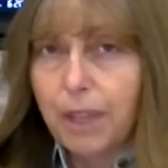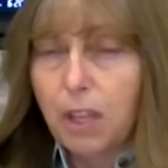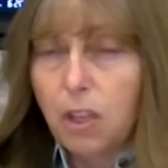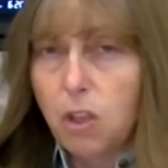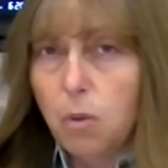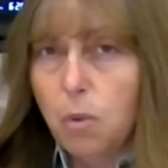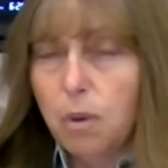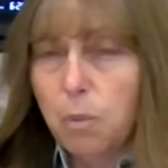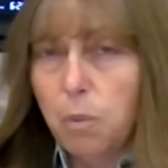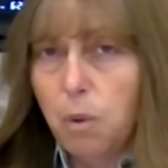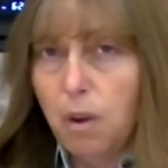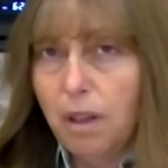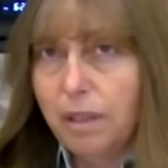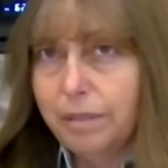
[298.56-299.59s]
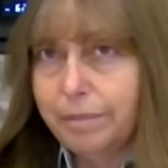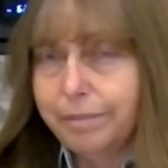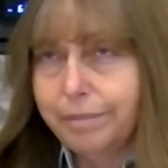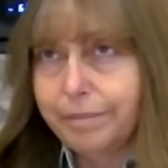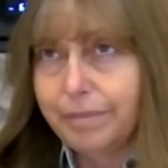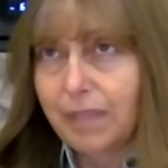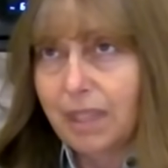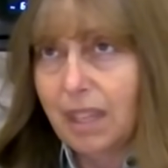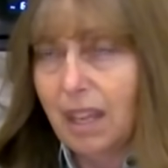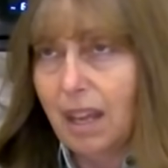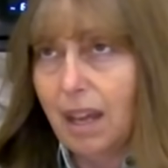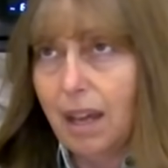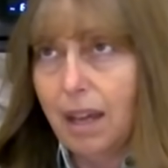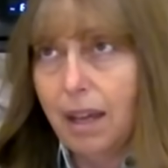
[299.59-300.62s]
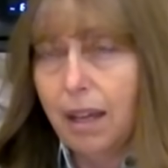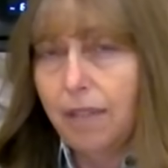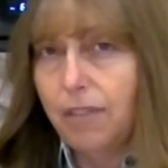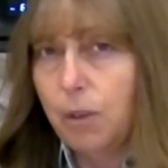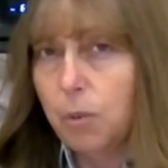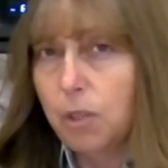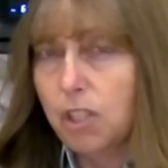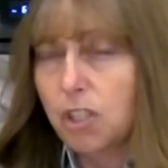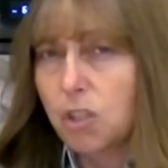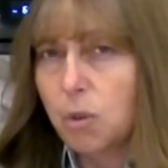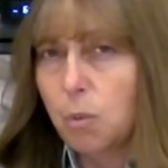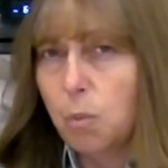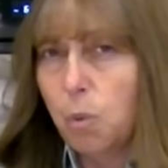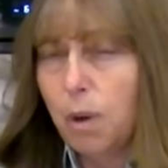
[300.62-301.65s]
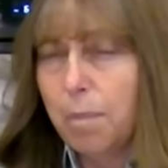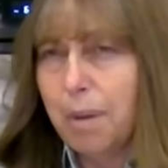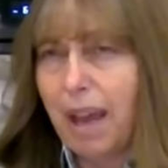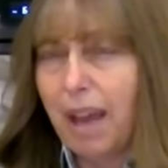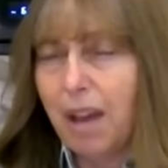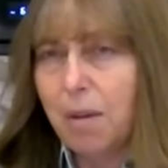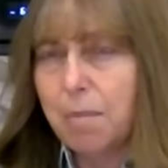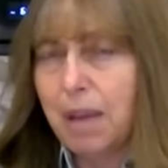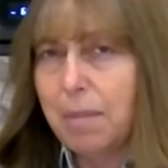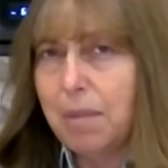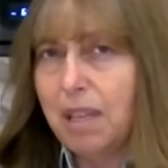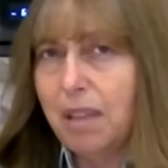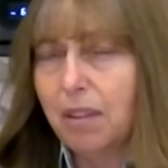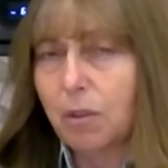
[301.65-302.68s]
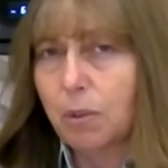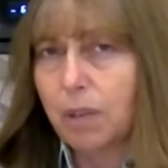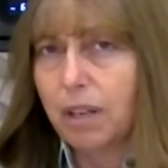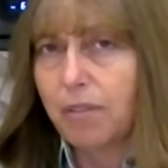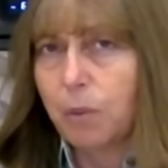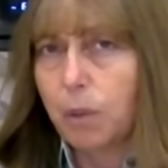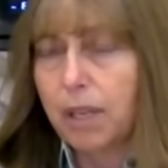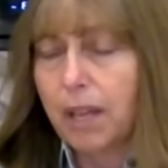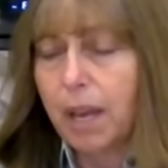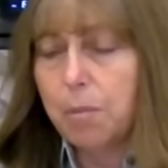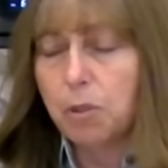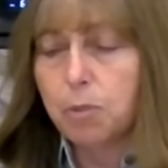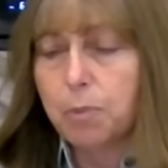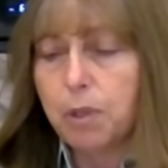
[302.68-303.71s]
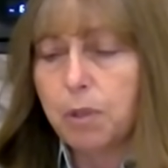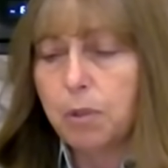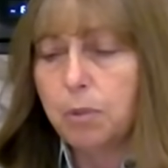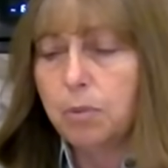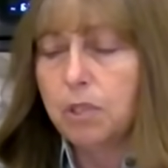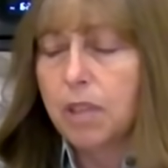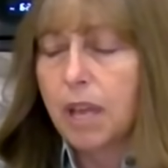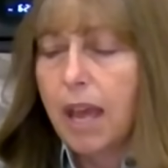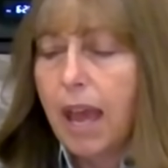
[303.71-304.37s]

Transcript: You would want if you were just doing 1 pound, maybe 3 or 4 tablespoons.